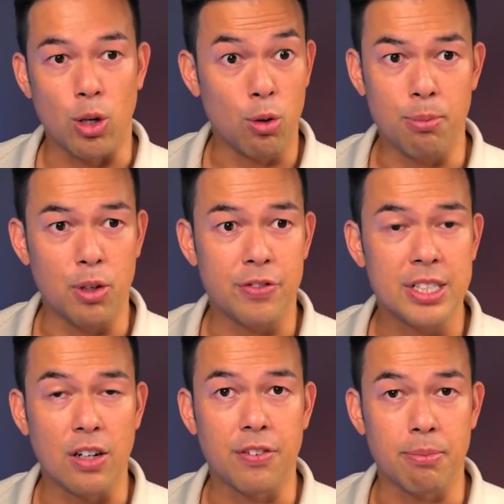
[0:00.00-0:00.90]
Remove
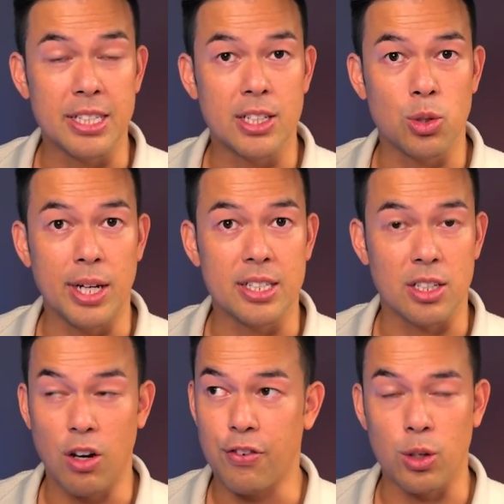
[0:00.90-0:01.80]
yourself from the situation.
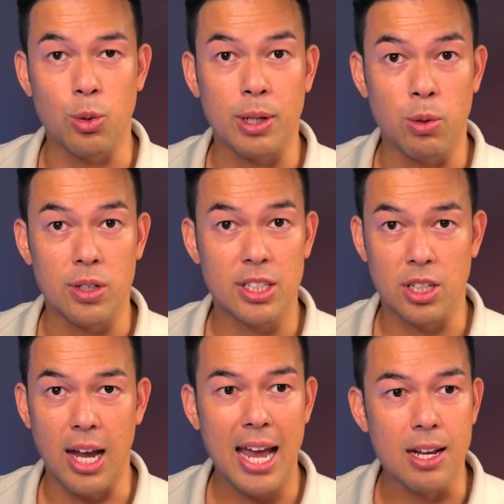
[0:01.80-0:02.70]
Go for a quick walk. Just
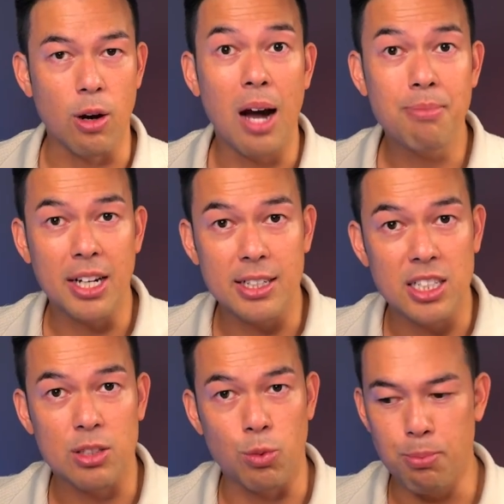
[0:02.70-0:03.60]
go, hey, I'm going to
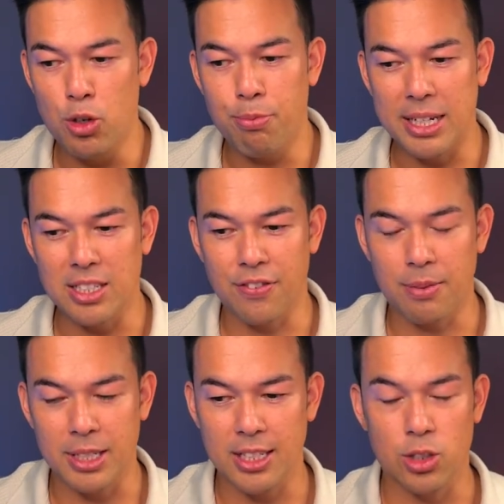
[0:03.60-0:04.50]
just remove myself from
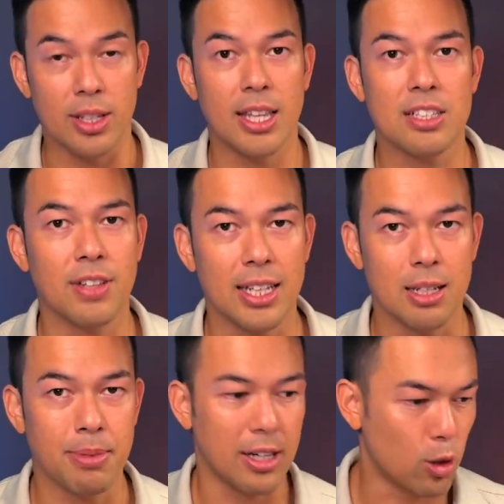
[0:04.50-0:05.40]
the situation. Thanks for
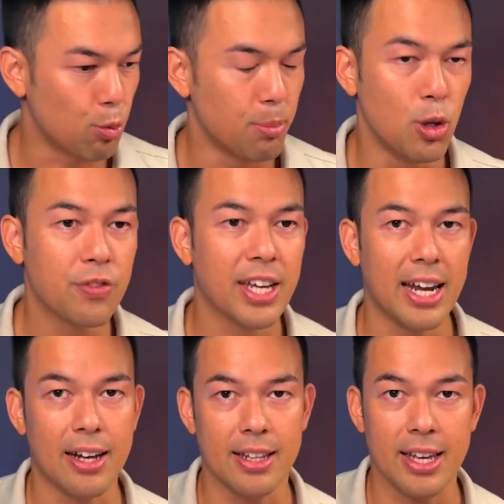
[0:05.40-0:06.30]
letting me know. Remove, get
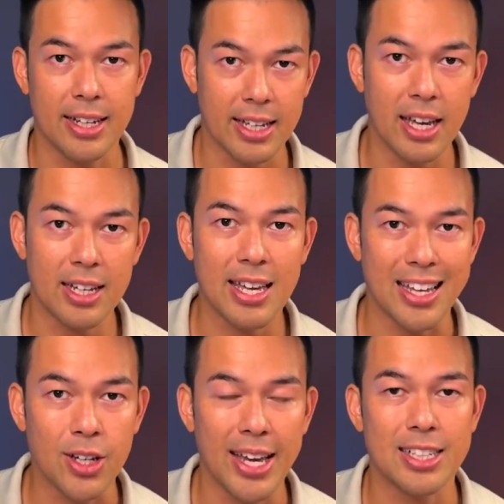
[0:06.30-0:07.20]
out of there, and get,
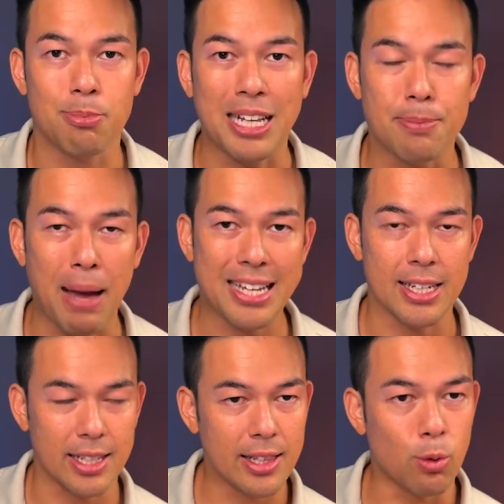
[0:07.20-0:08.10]
get your headspace back
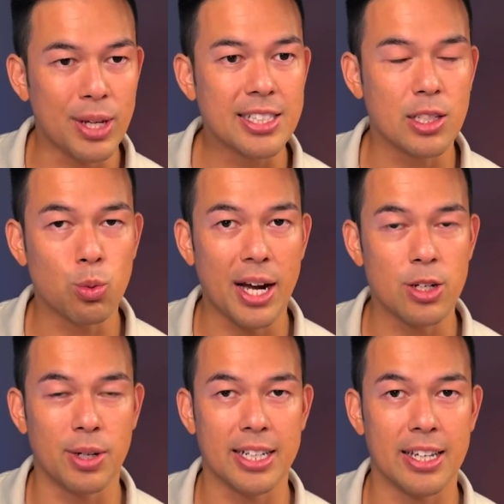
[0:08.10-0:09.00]
in. The reasons why
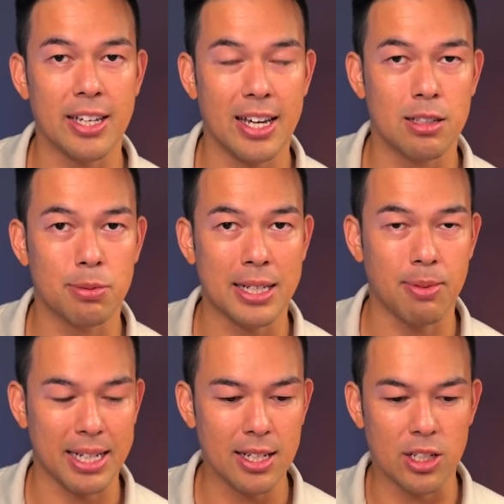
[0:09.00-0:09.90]
you want to get your headspace
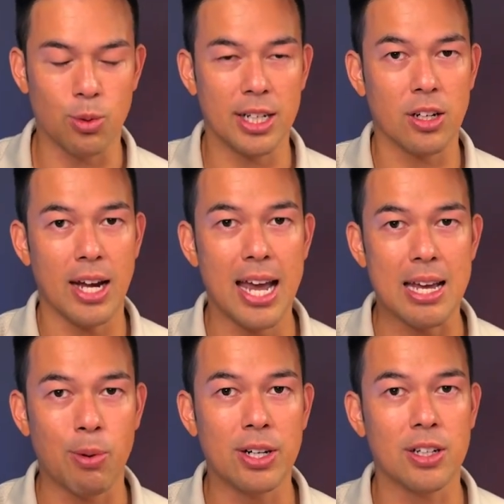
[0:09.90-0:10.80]
back in, you want to go, hey,
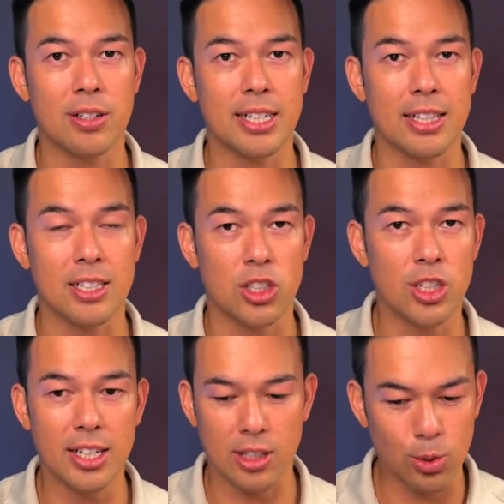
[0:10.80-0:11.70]
we're not going down this. You
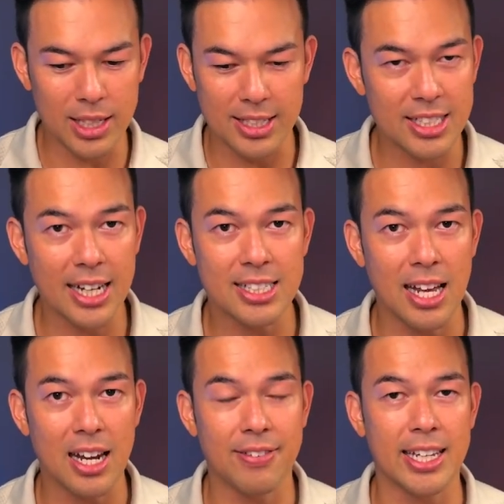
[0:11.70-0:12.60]
need to quickly change
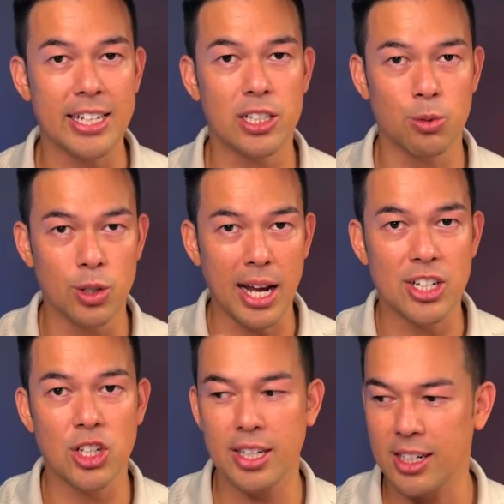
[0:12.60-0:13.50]
that navigation route,
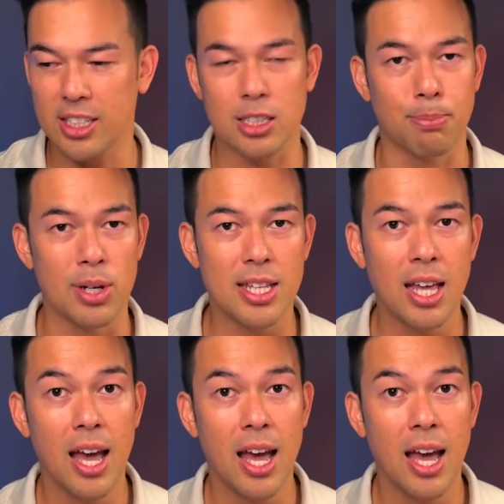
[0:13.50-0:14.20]
and you need to just breathe,